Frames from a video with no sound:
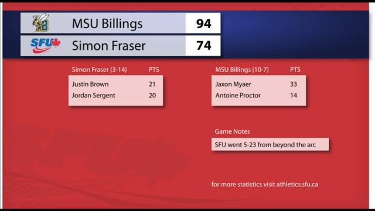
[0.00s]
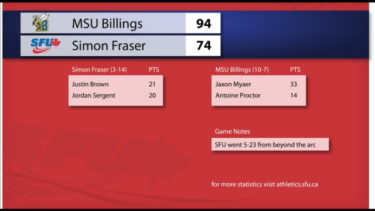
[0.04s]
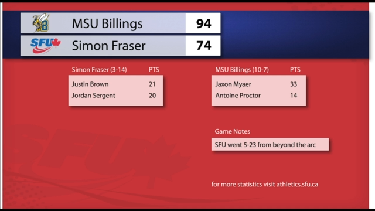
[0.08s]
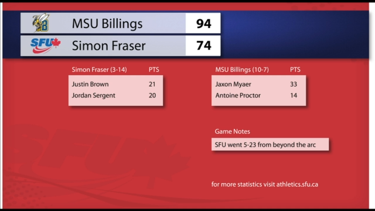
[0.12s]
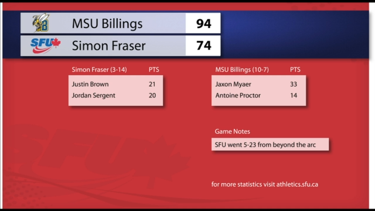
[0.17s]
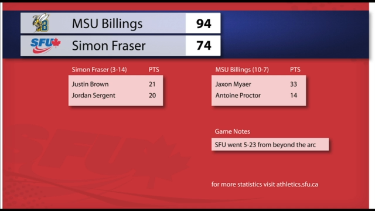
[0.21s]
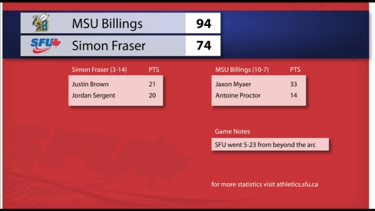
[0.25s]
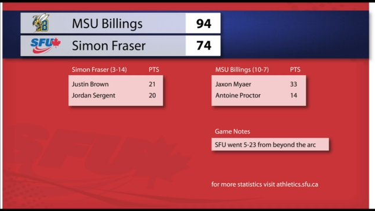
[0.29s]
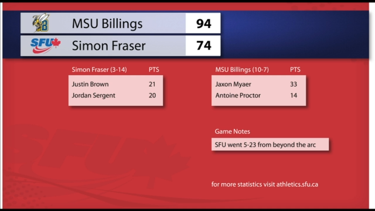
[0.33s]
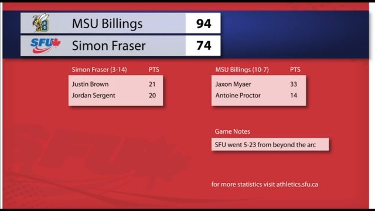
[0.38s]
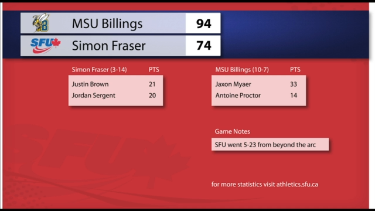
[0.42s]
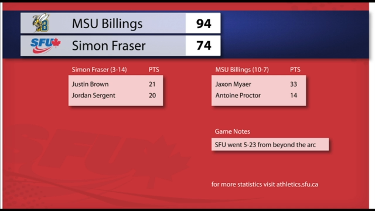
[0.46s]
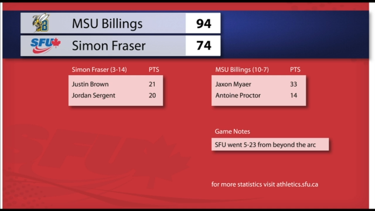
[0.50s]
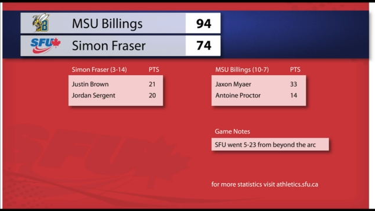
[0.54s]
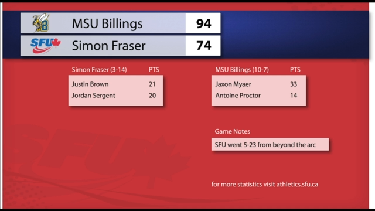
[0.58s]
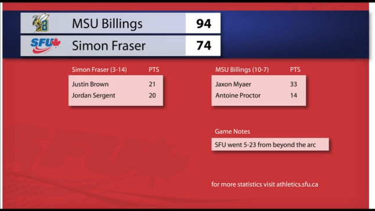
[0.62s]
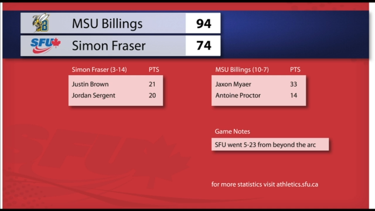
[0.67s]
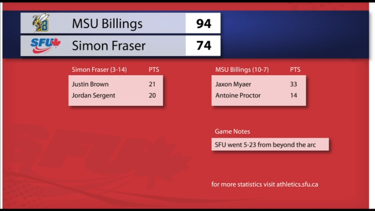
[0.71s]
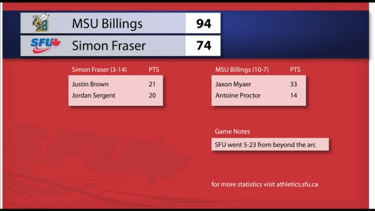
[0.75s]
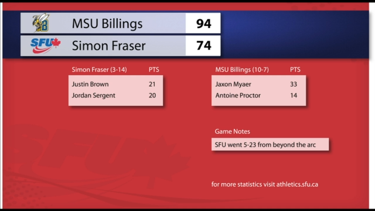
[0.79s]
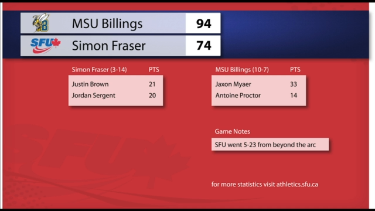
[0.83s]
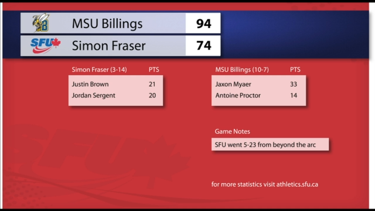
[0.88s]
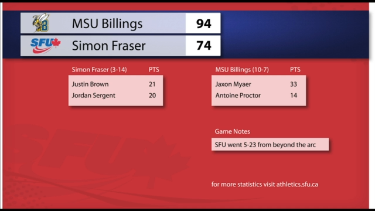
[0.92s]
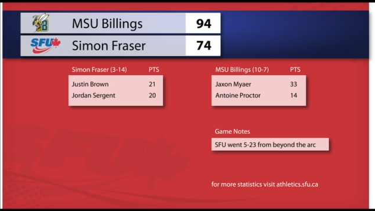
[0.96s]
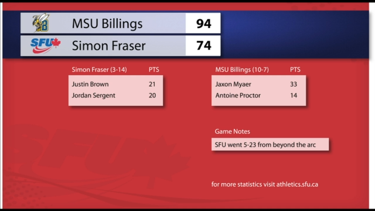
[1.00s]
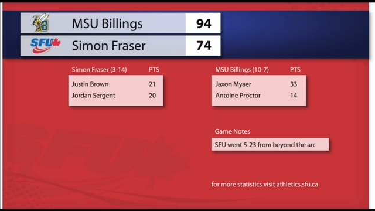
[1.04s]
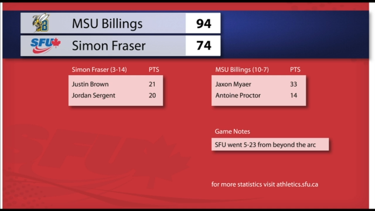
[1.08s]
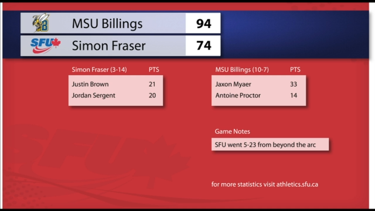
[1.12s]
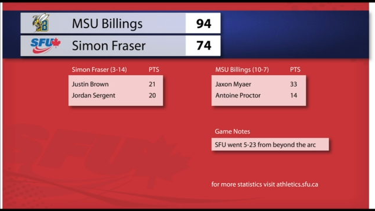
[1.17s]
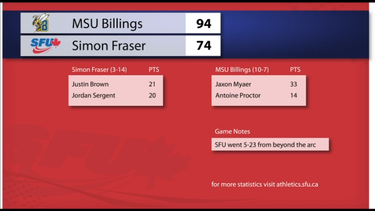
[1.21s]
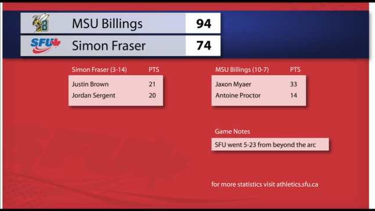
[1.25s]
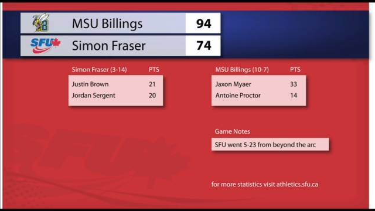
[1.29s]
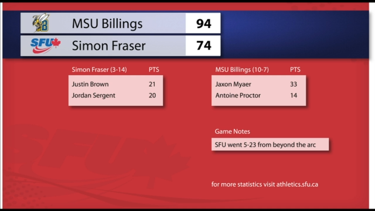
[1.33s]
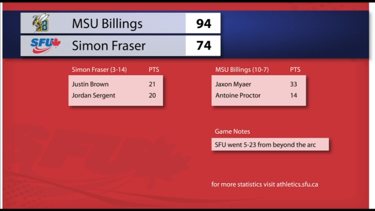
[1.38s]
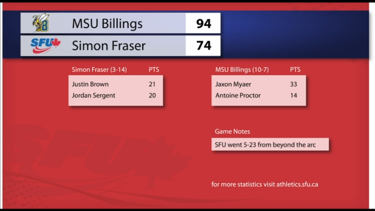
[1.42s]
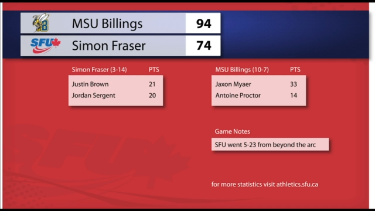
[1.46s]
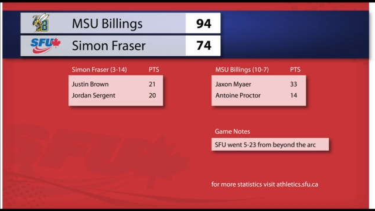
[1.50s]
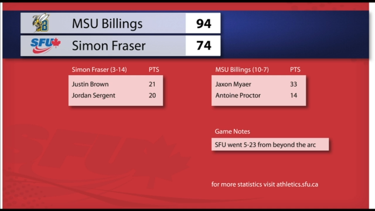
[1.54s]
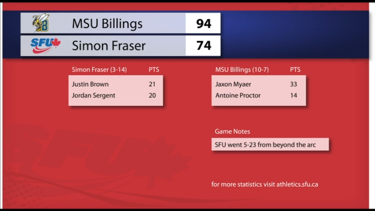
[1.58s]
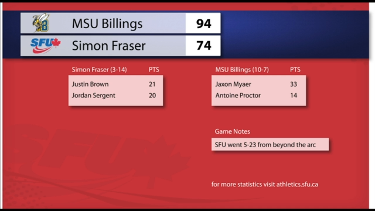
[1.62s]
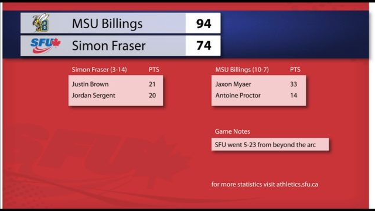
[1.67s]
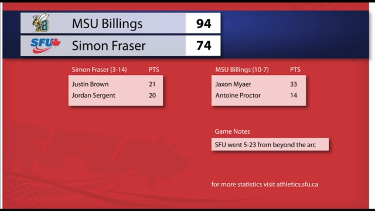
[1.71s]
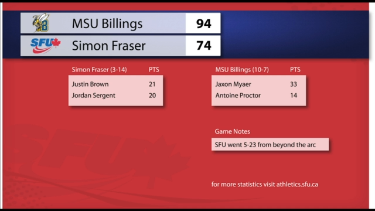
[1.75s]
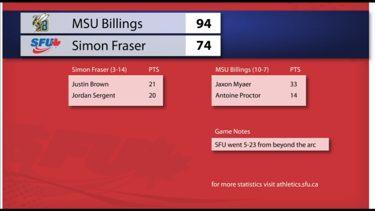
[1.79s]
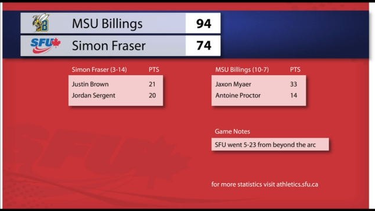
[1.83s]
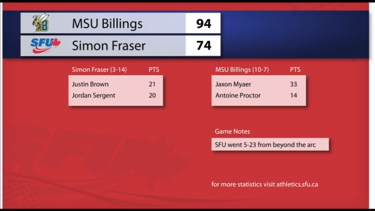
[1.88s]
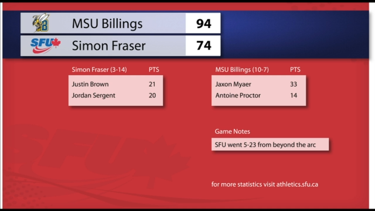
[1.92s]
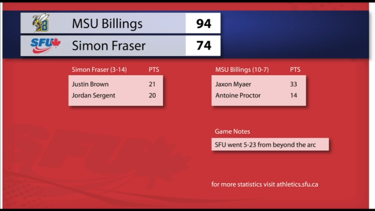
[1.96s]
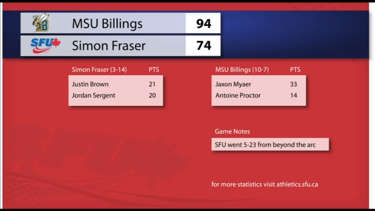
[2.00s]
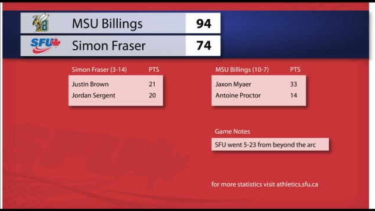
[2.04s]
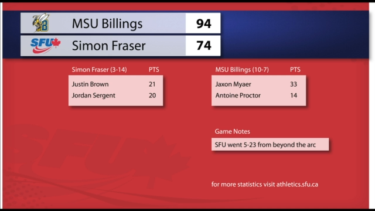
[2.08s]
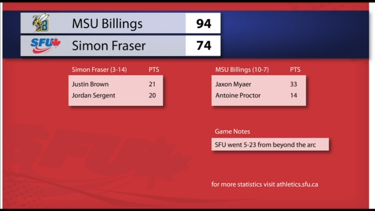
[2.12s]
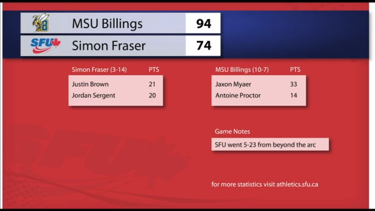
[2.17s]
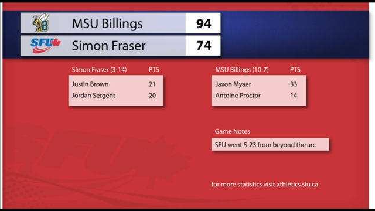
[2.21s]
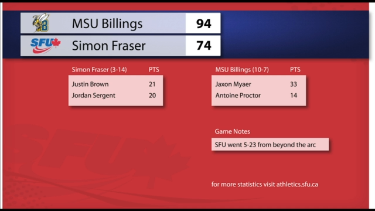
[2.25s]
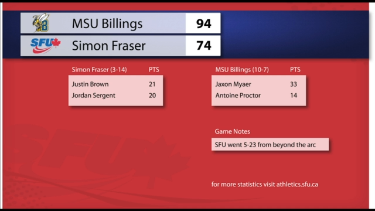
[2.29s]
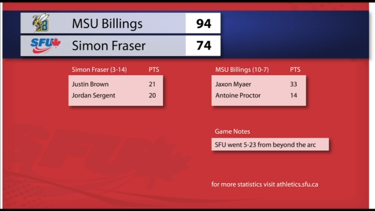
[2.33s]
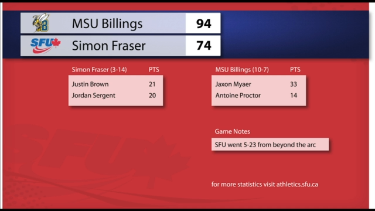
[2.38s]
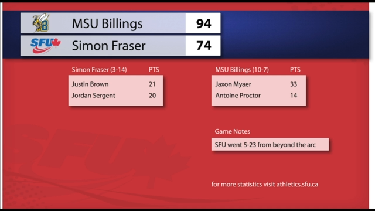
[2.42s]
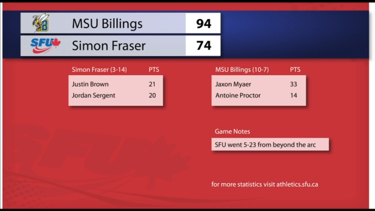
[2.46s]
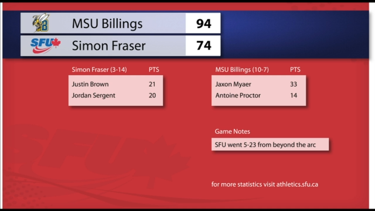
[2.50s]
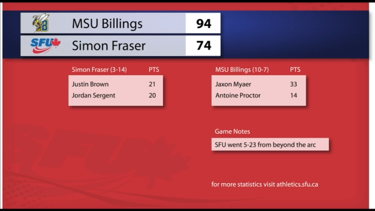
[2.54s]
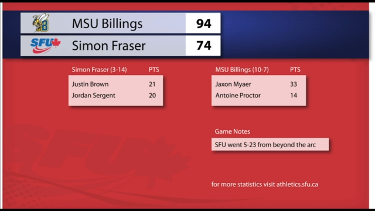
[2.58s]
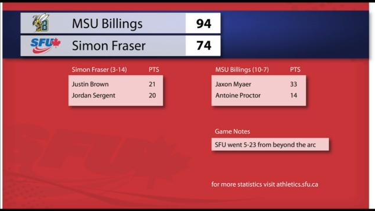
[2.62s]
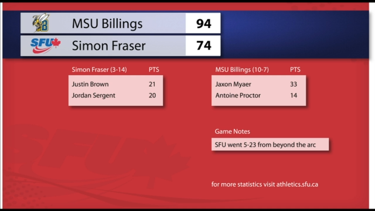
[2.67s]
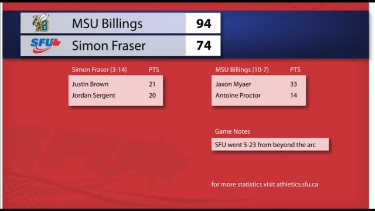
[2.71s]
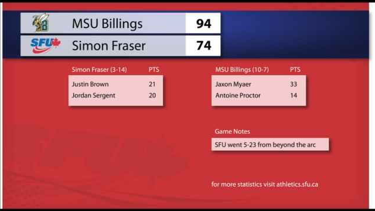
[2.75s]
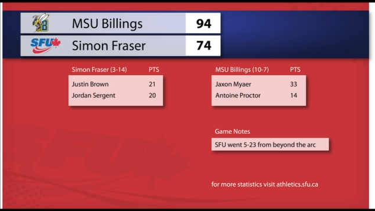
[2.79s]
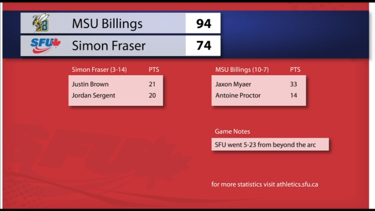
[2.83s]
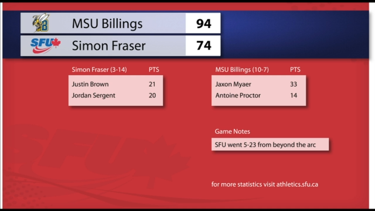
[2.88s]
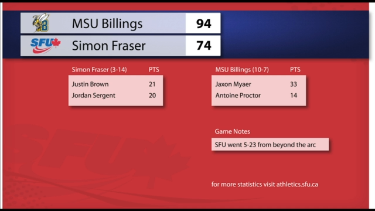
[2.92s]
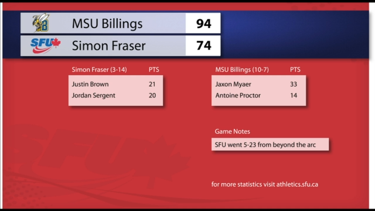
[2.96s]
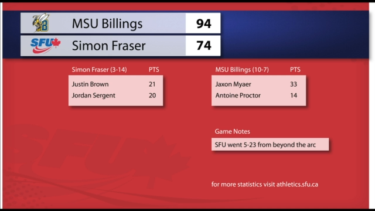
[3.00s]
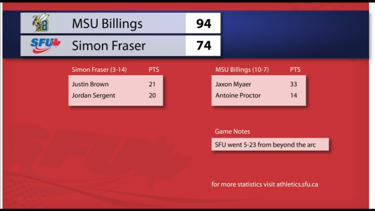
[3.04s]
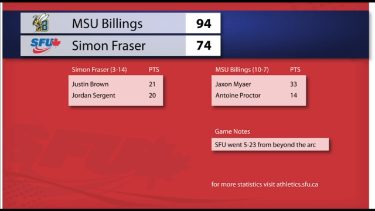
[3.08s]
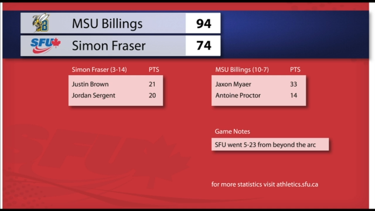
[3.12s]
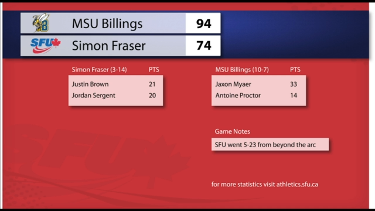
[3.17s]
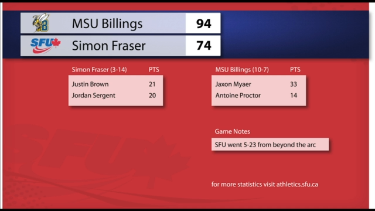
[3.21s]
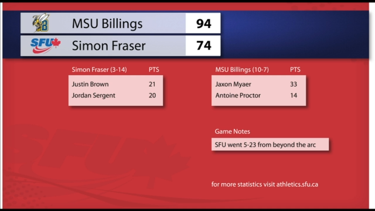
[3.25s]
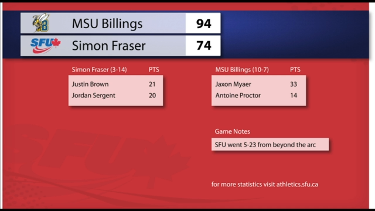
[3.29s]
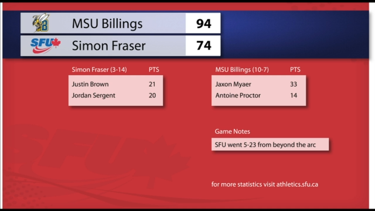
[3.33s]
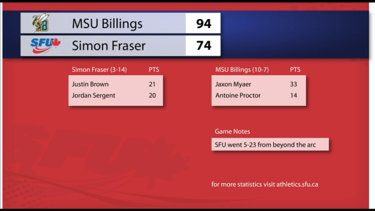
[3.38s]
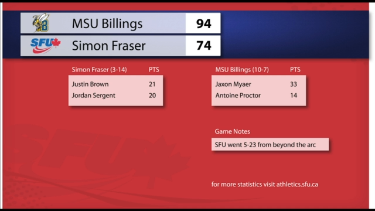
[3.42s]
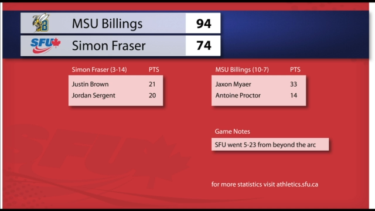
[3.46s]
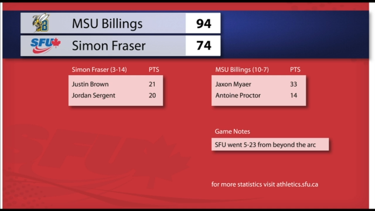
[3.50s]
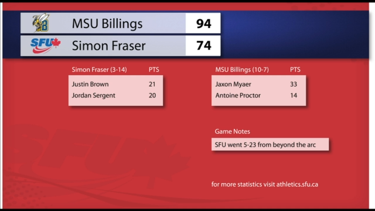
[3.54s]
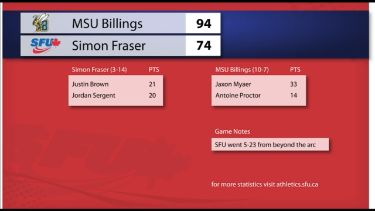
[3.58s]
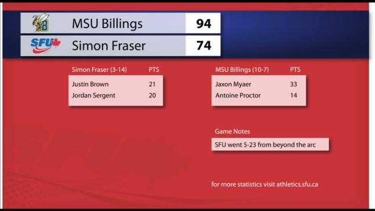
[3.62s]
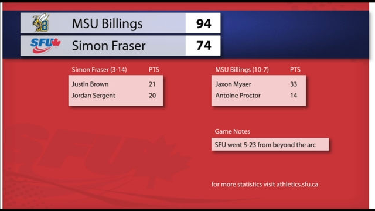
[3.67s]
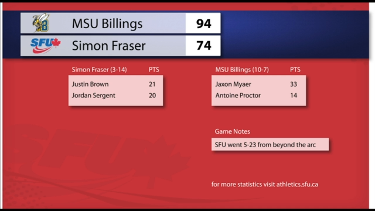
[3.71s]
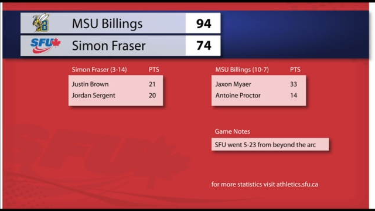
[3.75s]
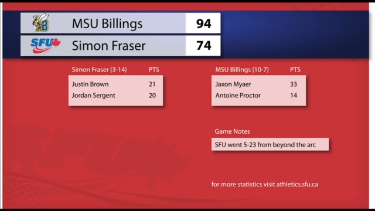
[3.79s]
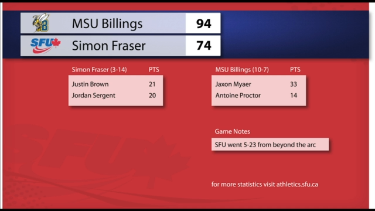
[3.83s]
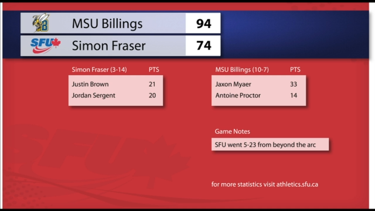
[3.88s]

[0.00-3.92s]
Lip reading: (no speaker visible)